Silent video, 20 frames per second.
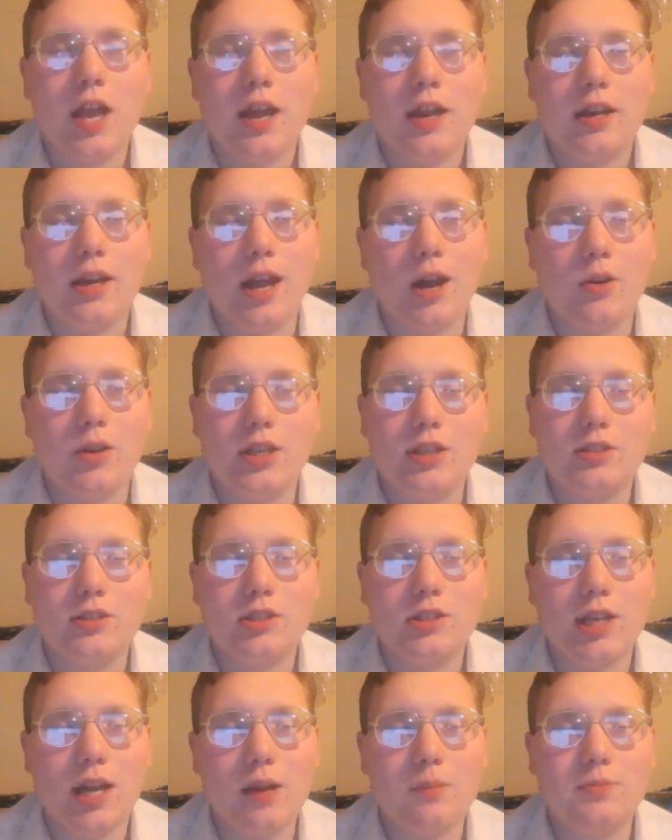Now he's
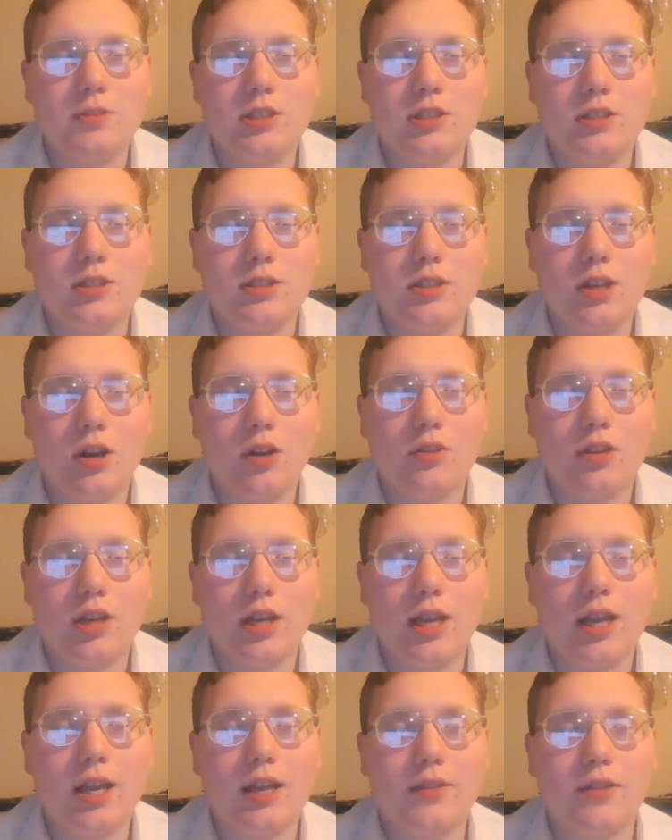tops in all the
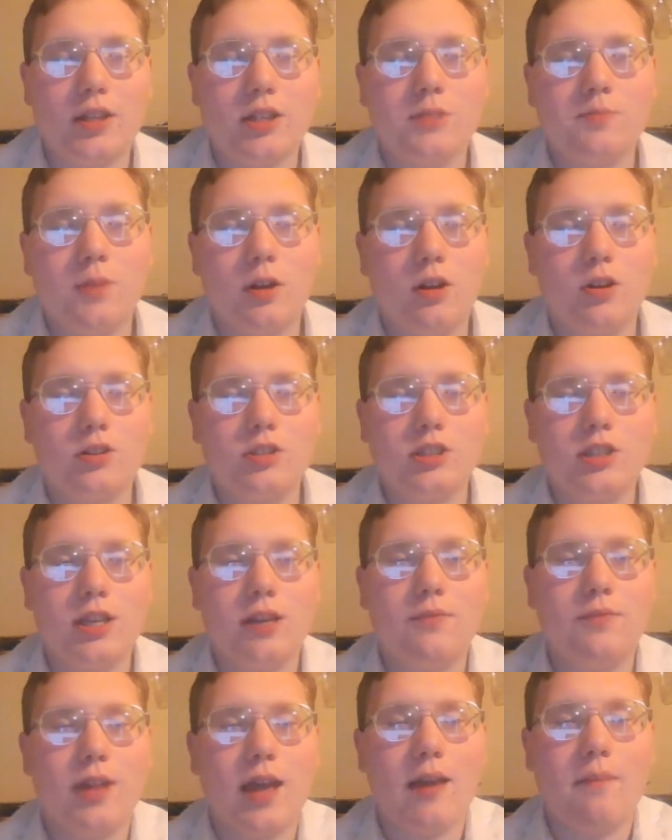land. Let's pause and
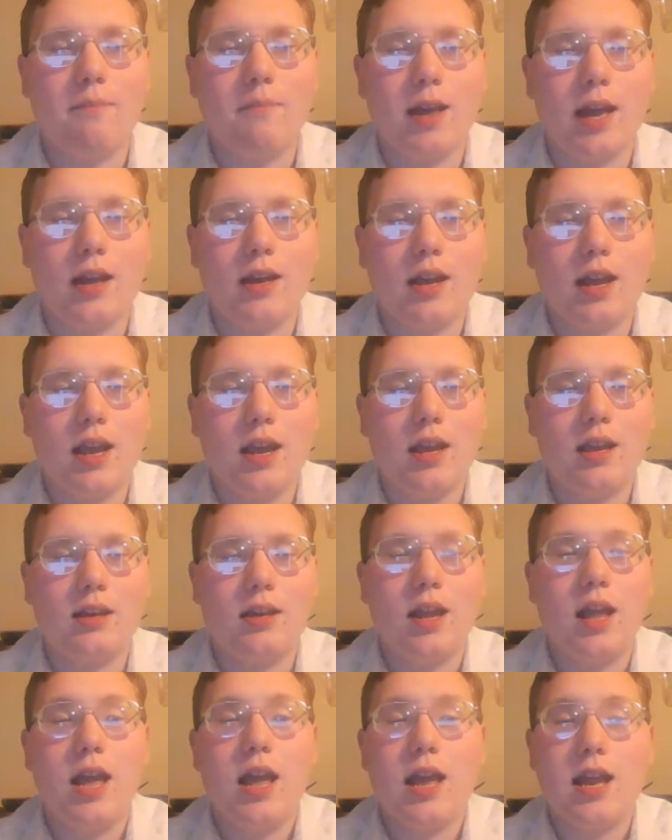give that man a hand.
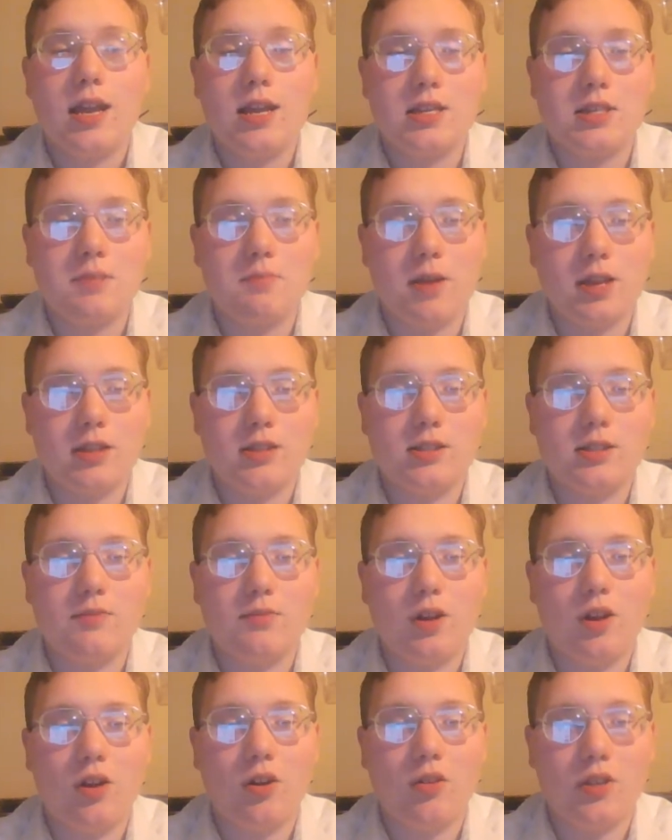He's the best of
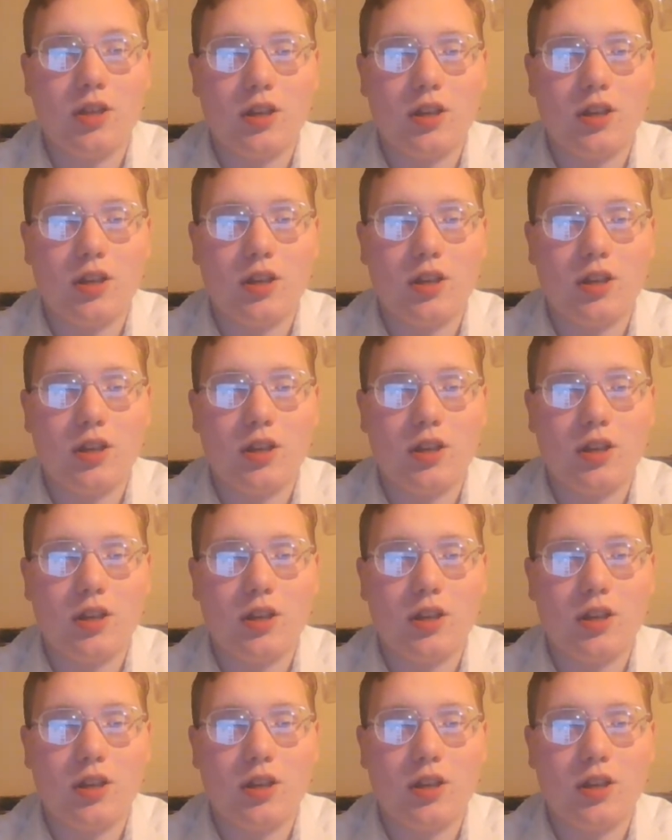all the